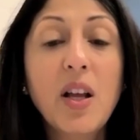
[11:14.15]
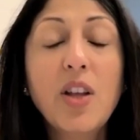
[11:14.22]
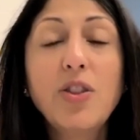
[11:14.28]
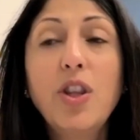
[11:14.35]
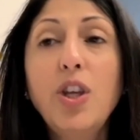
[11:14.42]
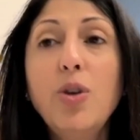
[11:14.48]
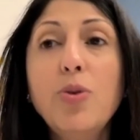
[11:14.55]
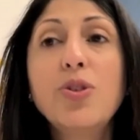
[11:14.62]
the
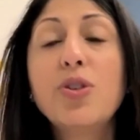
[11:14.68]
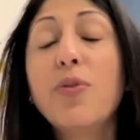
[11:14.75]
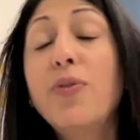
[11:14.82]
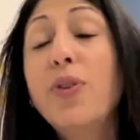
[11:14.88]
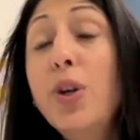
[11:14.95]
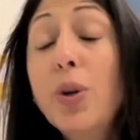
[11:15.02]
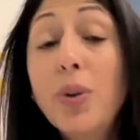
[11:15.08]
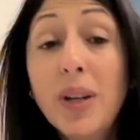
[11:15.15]
use of
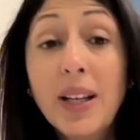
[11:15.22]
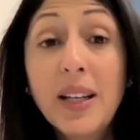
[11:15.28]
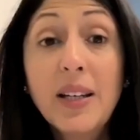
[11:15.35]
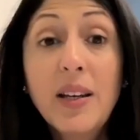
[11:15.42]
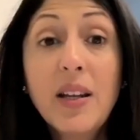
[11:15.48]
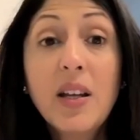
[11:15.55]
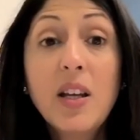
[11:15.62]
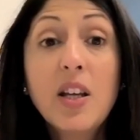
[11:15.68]
urine
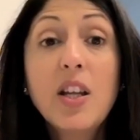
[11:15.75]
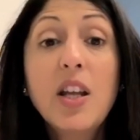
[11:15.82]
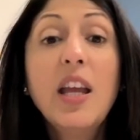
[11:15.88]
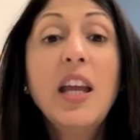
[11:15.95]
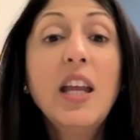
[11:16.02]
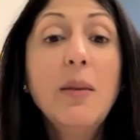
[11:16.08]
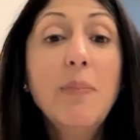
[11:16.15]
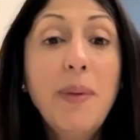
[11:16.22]

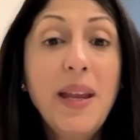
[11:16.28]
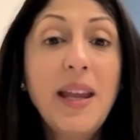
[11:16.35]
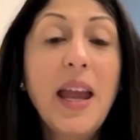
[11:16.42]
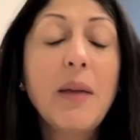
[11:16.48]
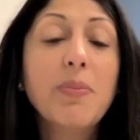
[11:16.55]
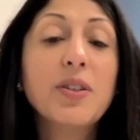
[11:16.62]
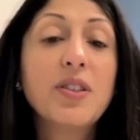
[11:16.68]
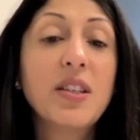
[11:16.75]
in being
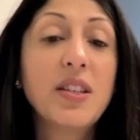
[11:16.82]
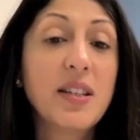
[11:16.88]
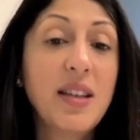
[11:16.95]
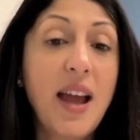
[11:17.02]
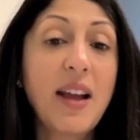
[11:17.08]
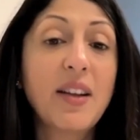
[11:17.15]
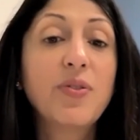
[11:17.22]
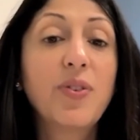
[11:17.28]
able to
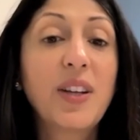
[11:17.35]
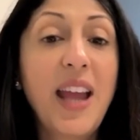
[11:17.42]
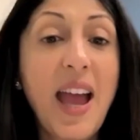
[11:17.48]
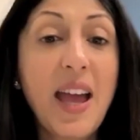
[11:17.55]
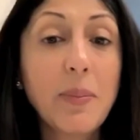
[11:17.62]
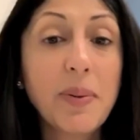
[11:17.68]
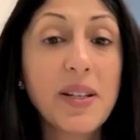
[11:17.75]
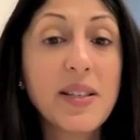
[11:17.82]
detect for
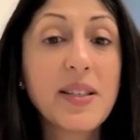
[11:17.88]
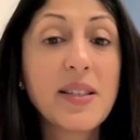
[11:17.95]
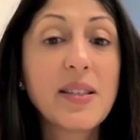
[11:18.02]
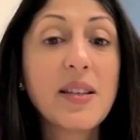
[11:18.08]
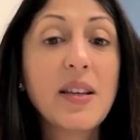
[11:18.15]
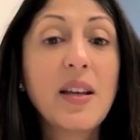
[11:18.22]
cannabis.